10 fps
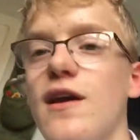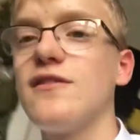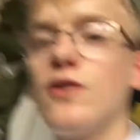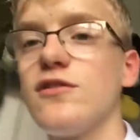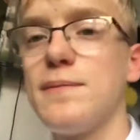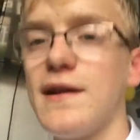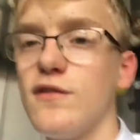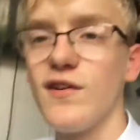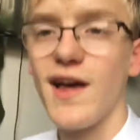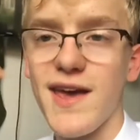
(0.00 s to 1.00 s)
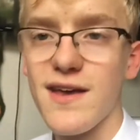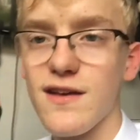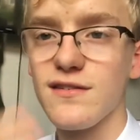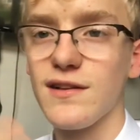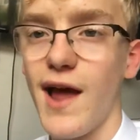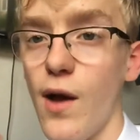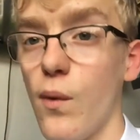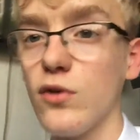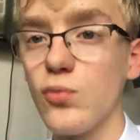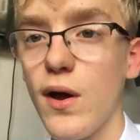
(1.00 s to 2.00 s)
it's all dependent on our ears and like how
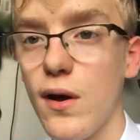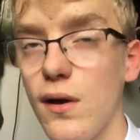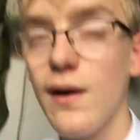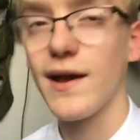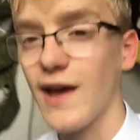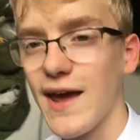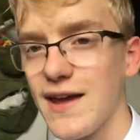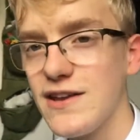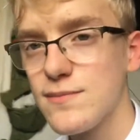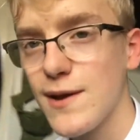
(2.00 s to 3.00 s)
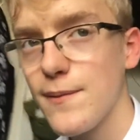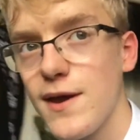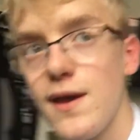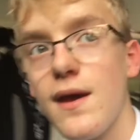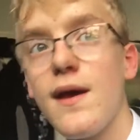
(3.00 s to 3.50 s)
old we are, like age maybe.